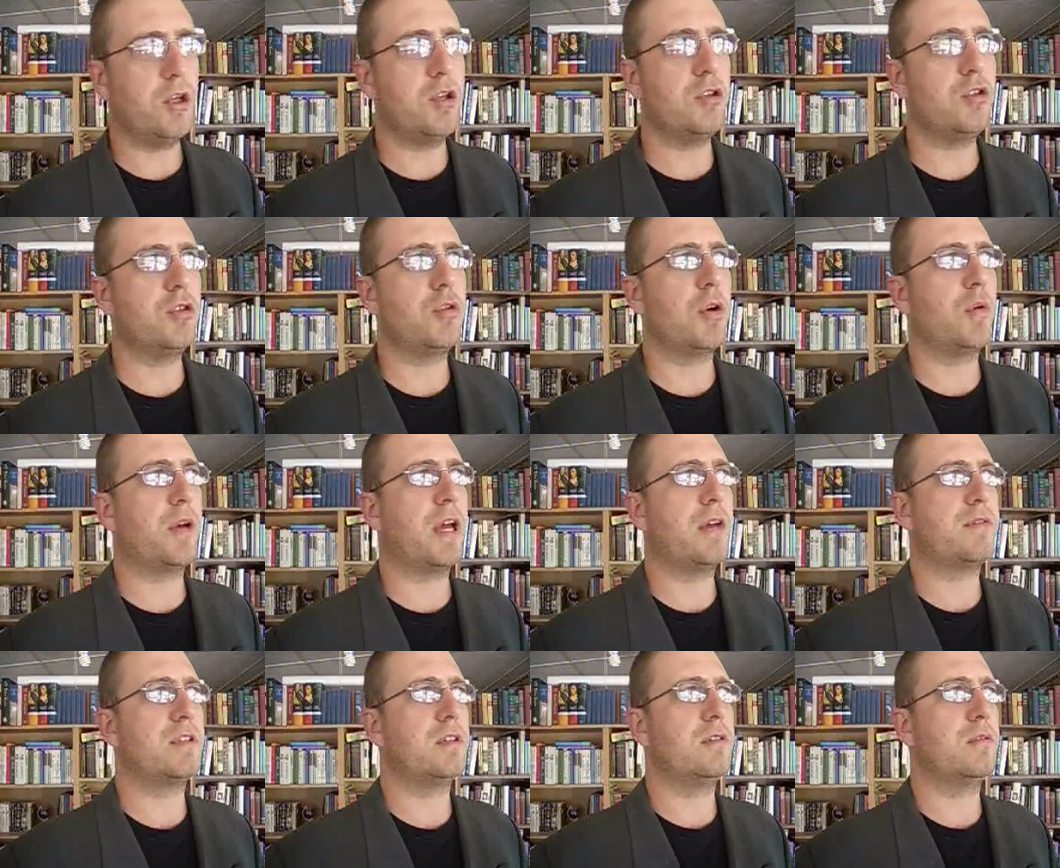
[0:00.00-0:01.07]
You don't
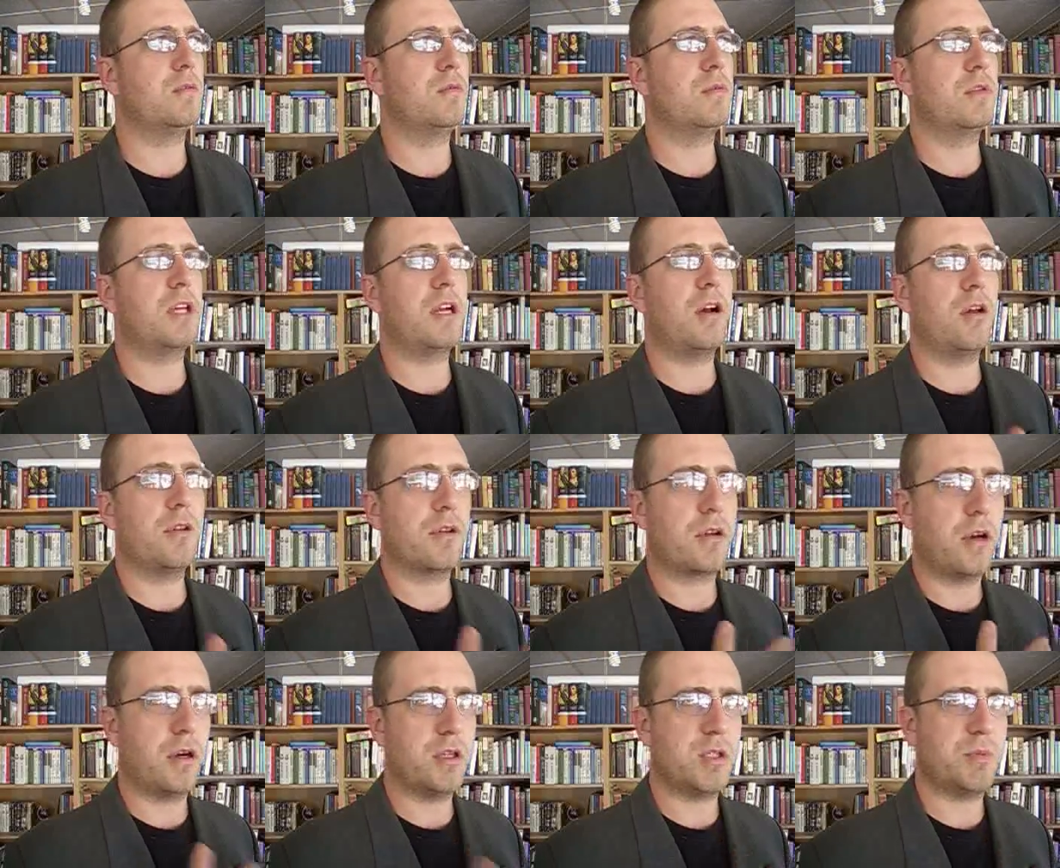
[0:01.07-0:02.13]
have to let all the
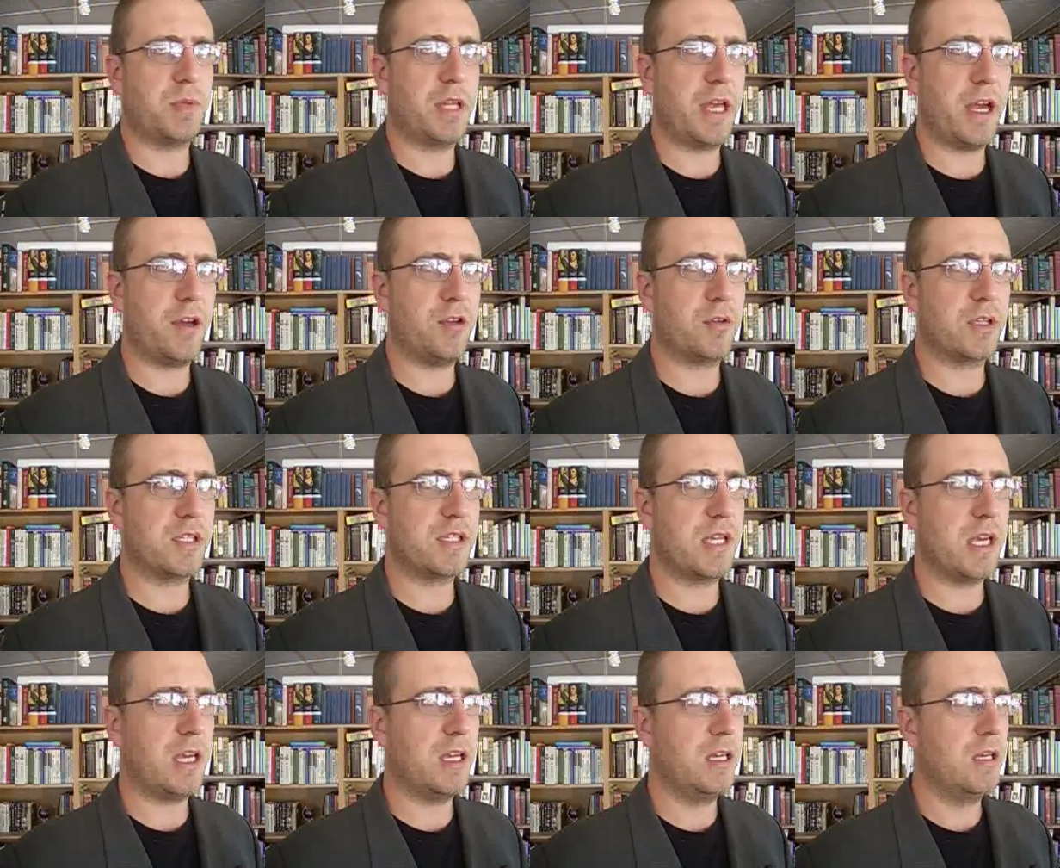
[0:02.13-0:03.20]
cards play out. You could
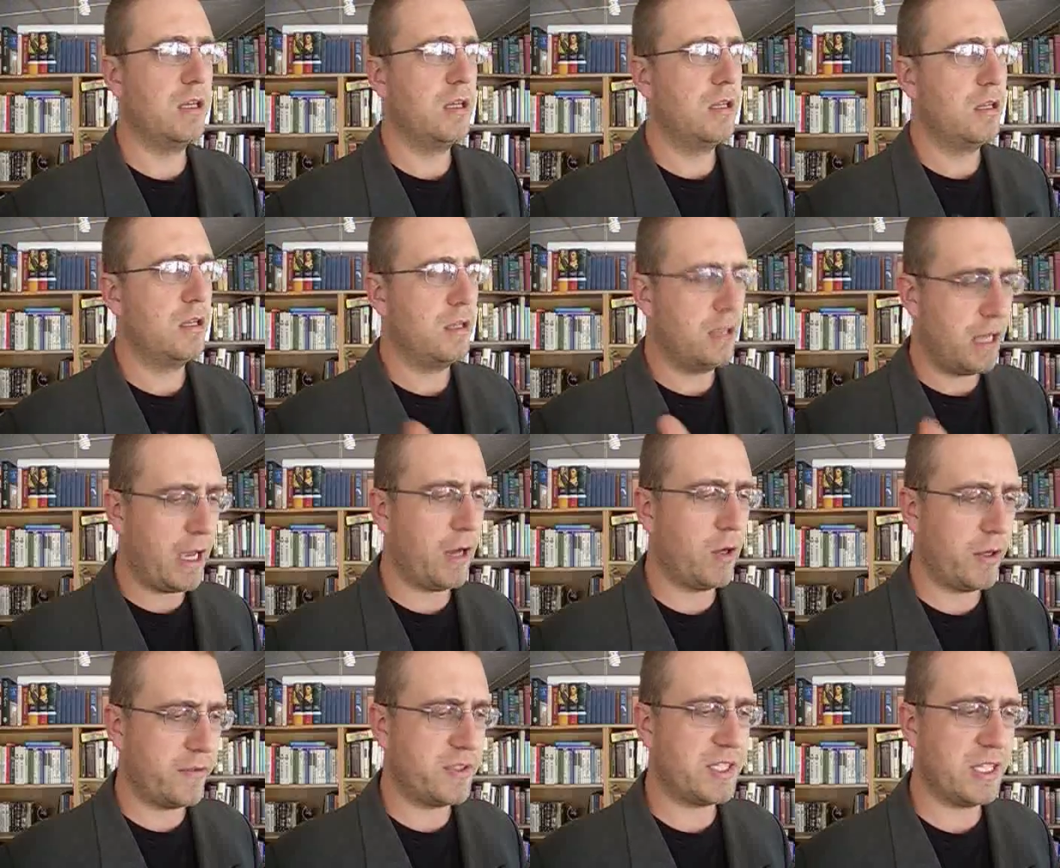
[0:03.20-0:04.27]
say, now
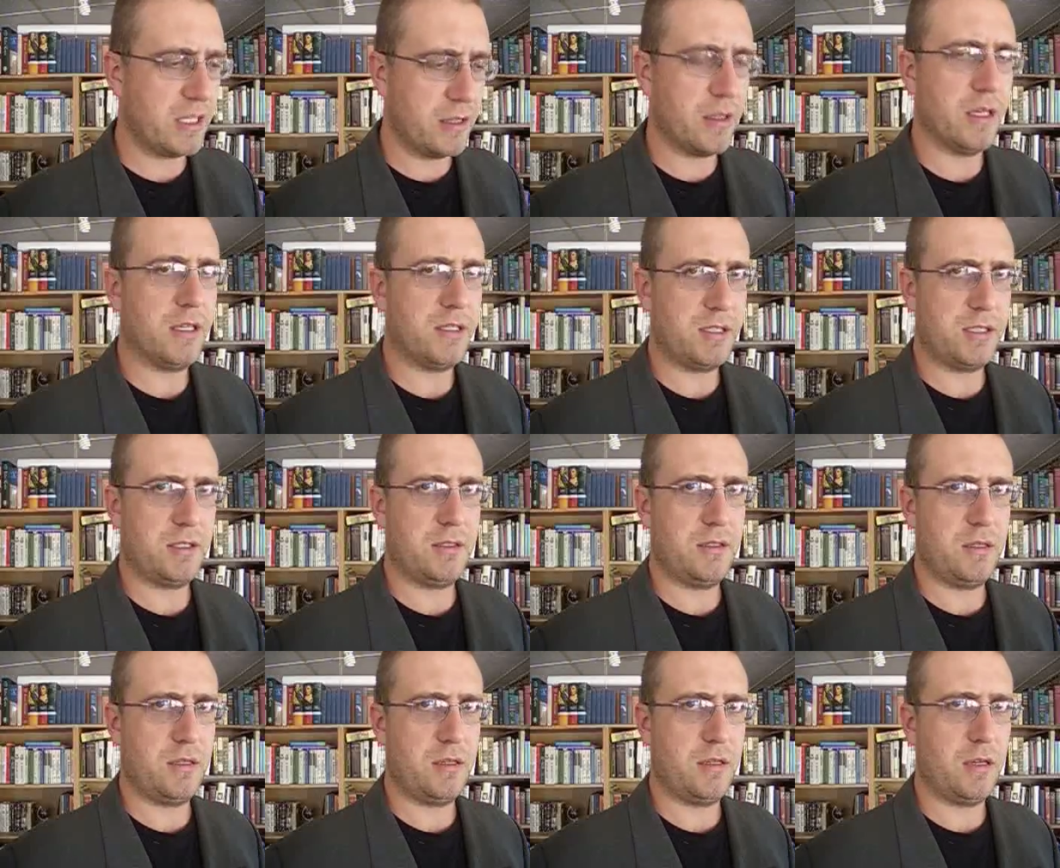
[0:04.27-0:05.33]
I've seen this,
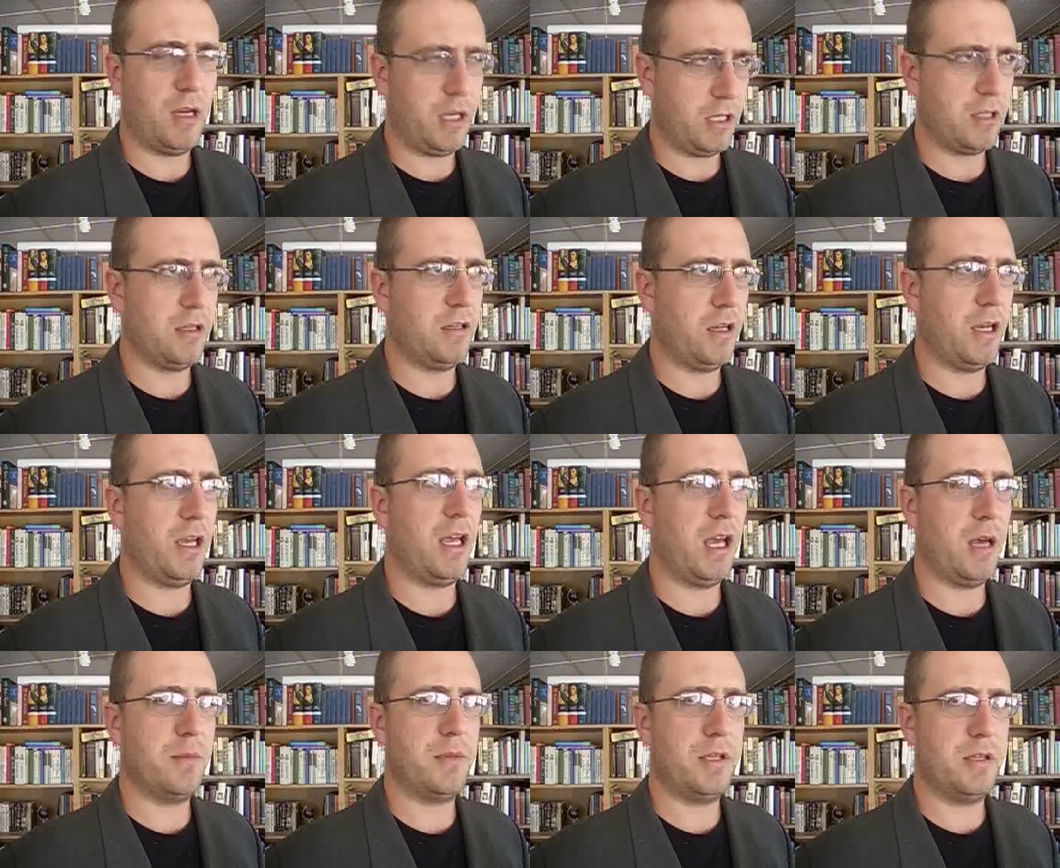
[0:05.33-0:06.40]
I can die
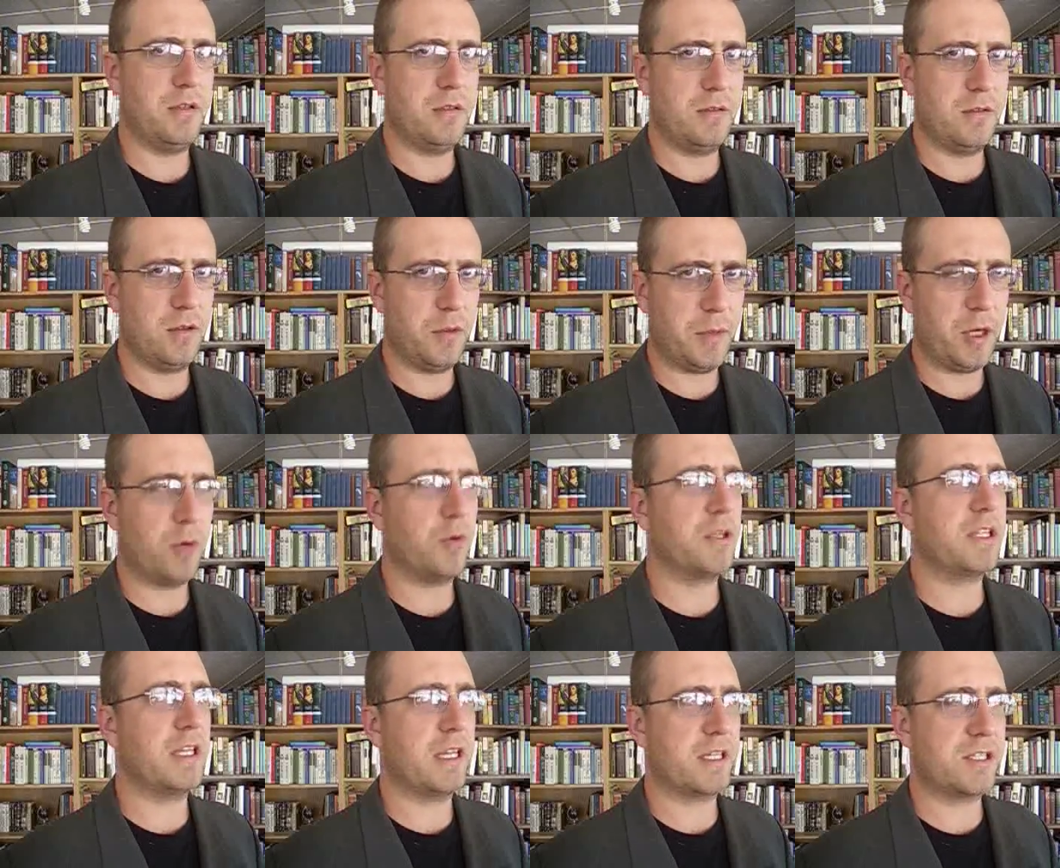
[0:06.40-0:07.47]
happy, no matter what
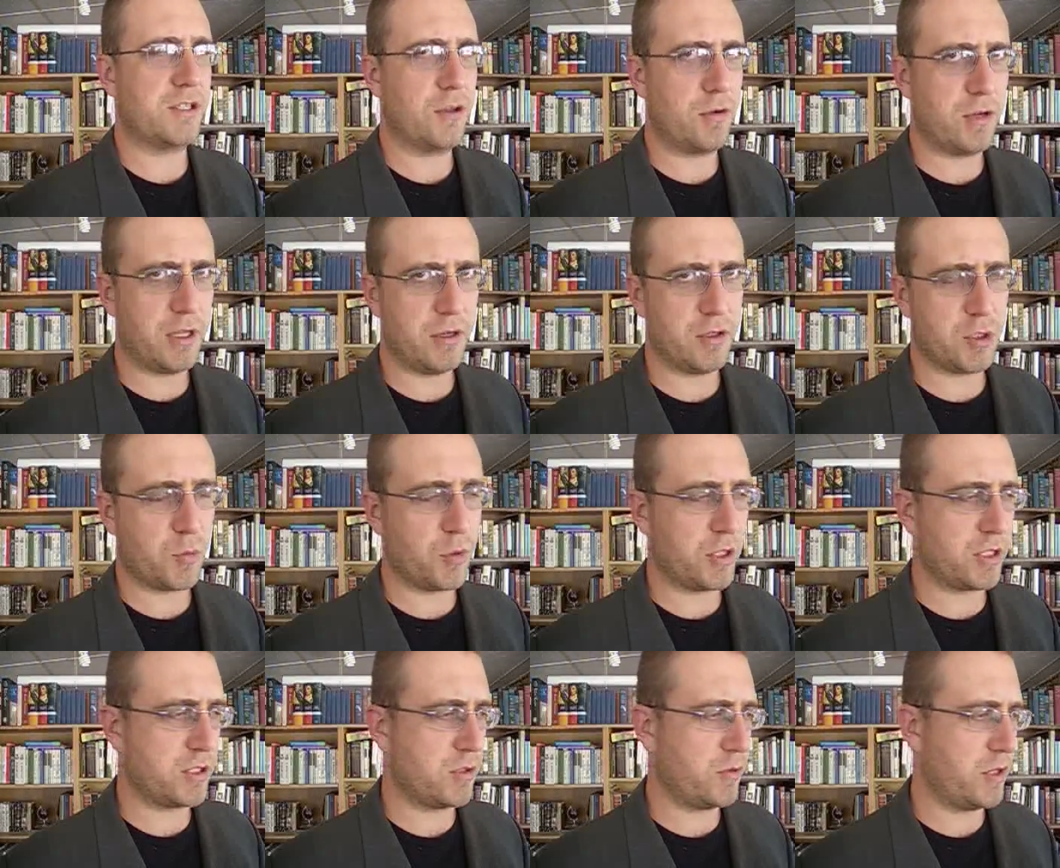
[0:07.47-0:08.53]
the next 30 years
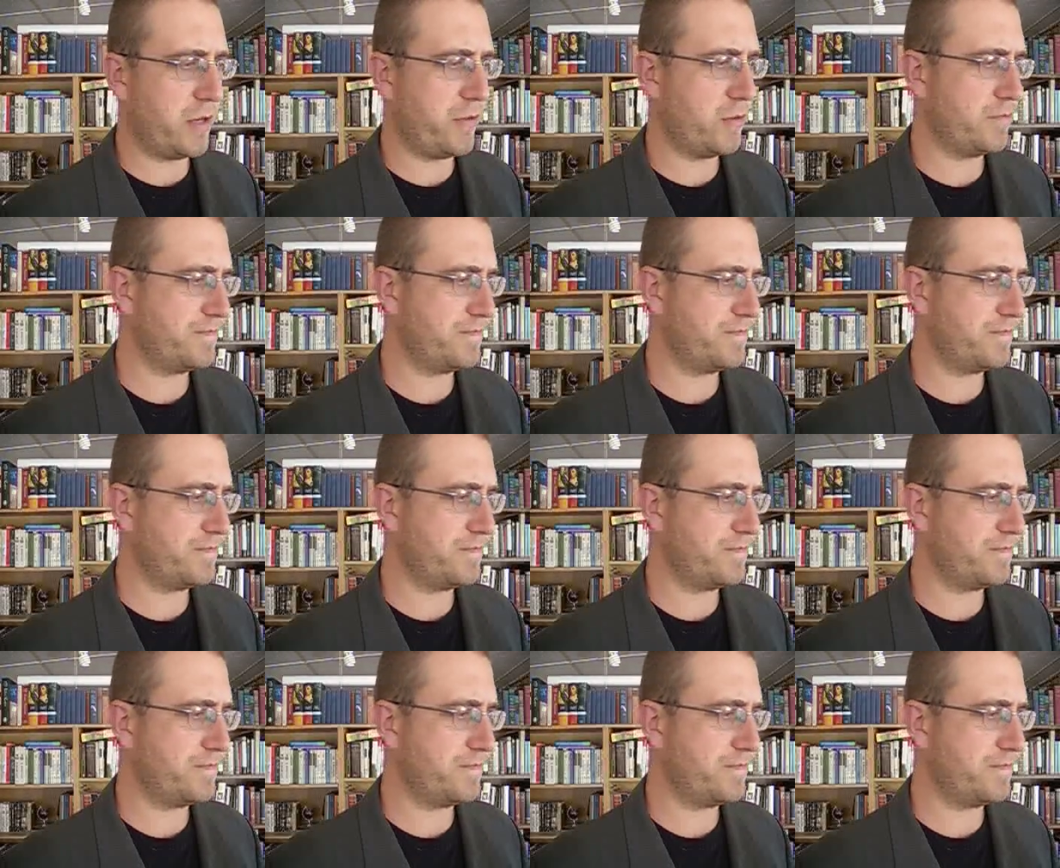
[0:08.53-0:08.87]
brings or whatever.